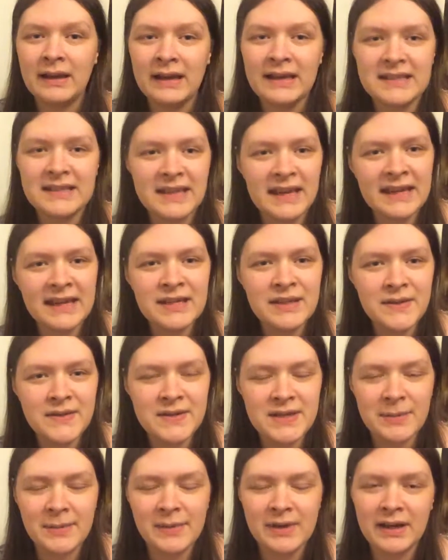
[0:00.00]
It's kind
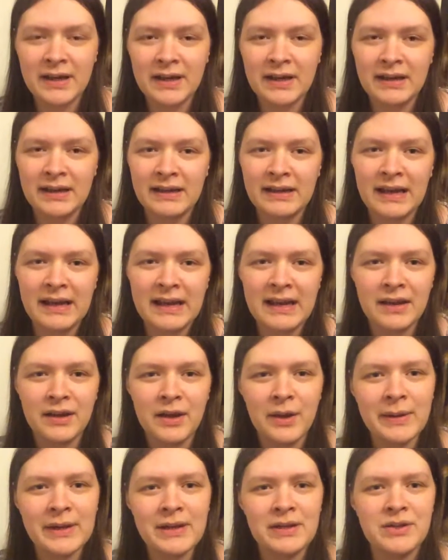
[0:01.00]
of similar like
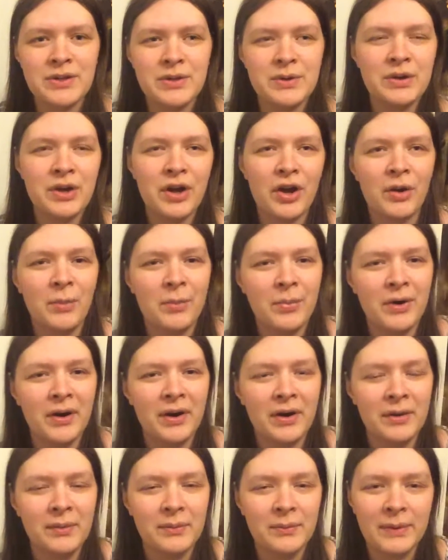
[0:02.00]
going to an
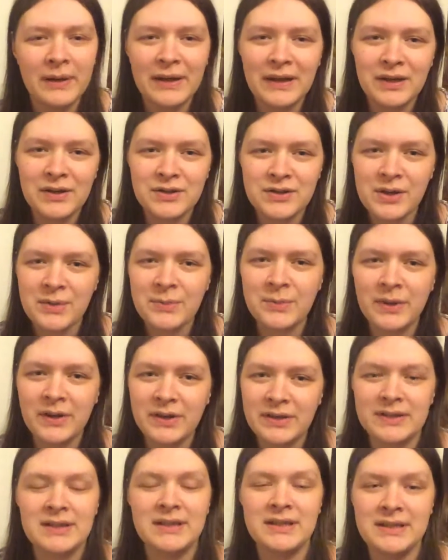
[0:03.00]
opera where you don't
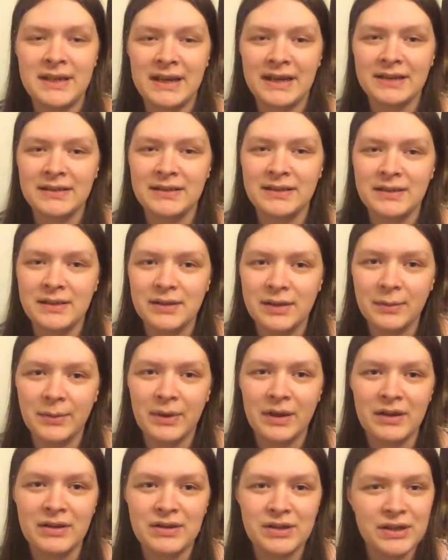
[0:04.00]
understand the
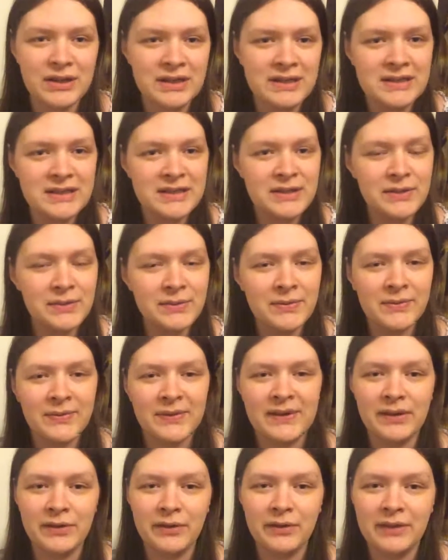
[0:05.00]
words. You can still
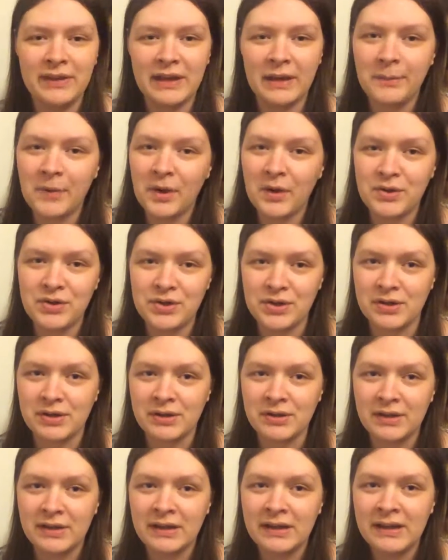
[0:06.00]
feel the
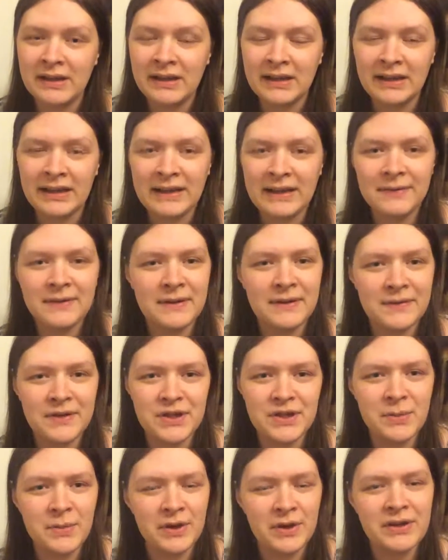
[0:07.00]
emotion, even if you
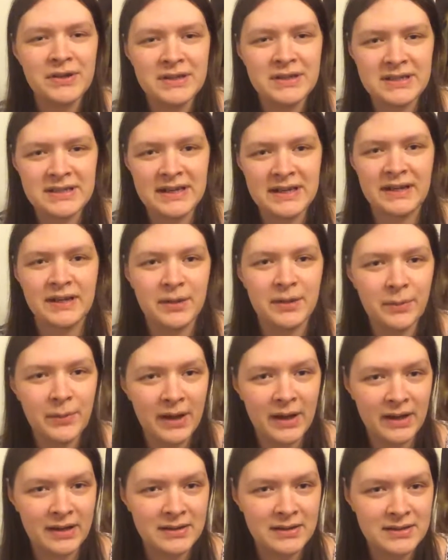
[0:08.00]
don't understand the
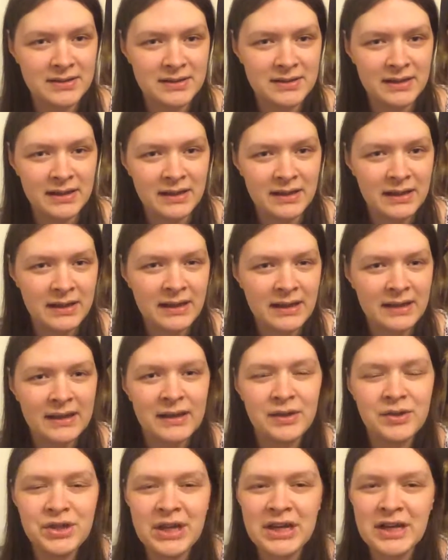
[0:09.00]
words.
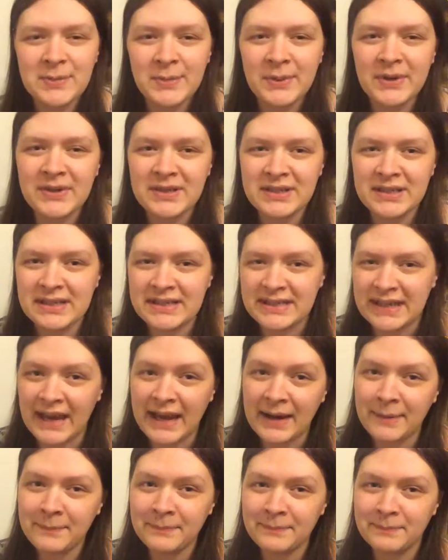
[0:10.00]
Now, Shakespeare is the
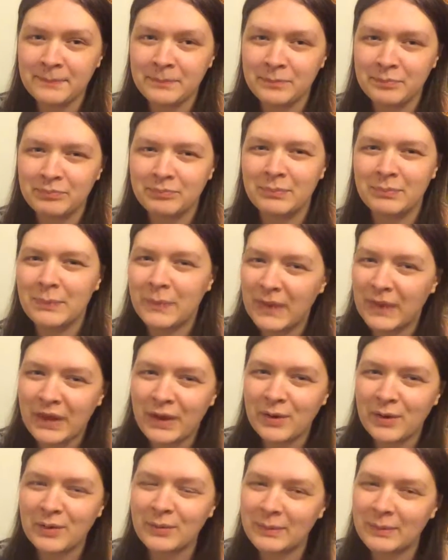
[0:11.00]
same,
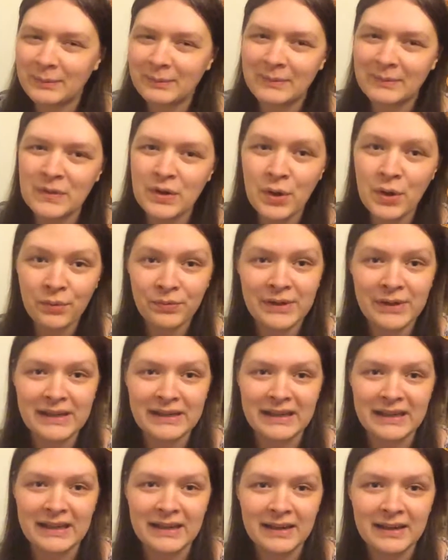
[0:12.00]
though not
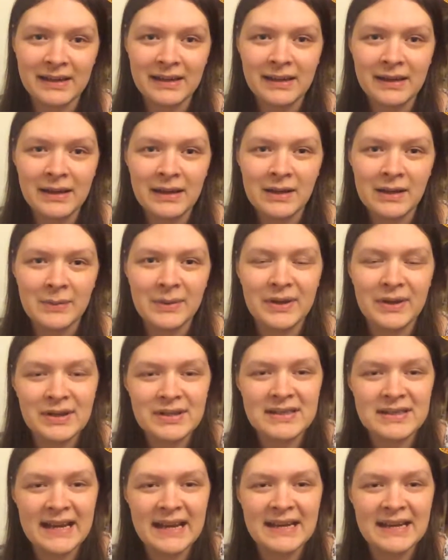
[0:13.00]
really,
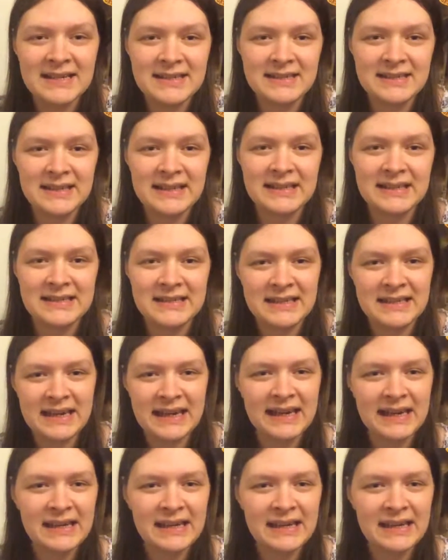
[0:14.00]
because yes, it's in